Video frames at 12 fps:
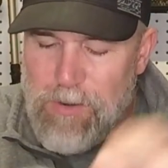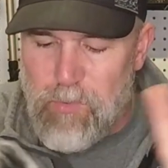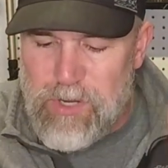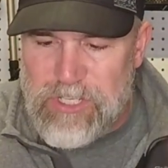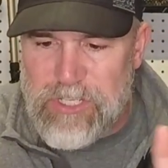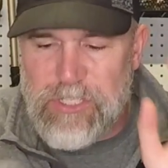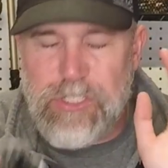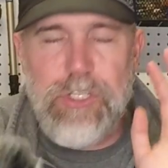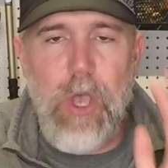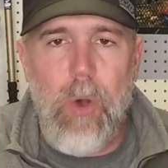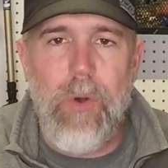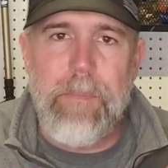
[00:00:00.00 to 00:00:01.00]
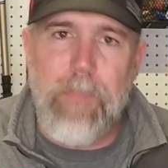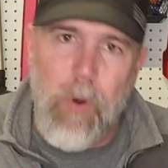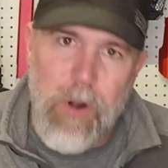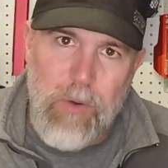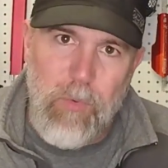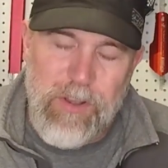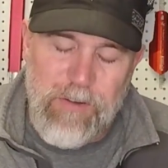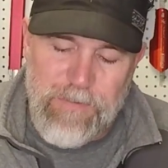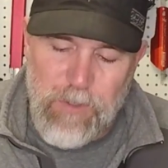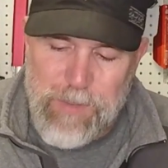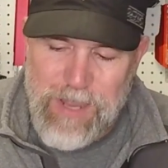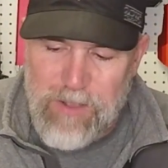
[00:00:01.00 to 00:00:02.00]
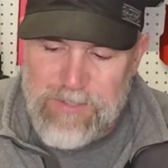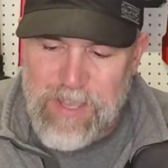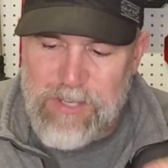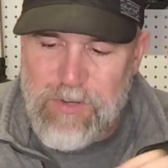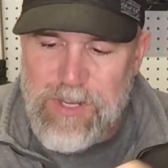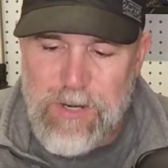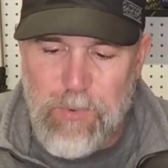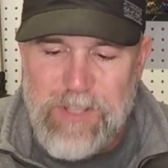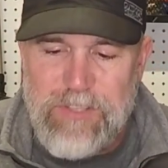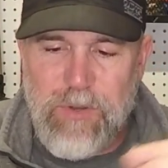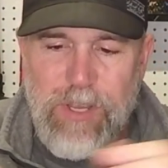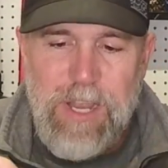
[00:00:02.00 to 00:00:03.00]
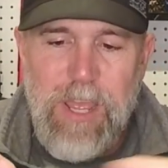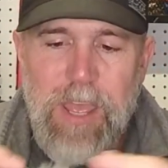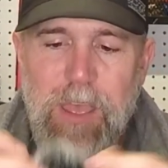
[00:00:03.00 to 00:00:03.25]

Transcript: which is so important when you're filming outside. You need a windscreen.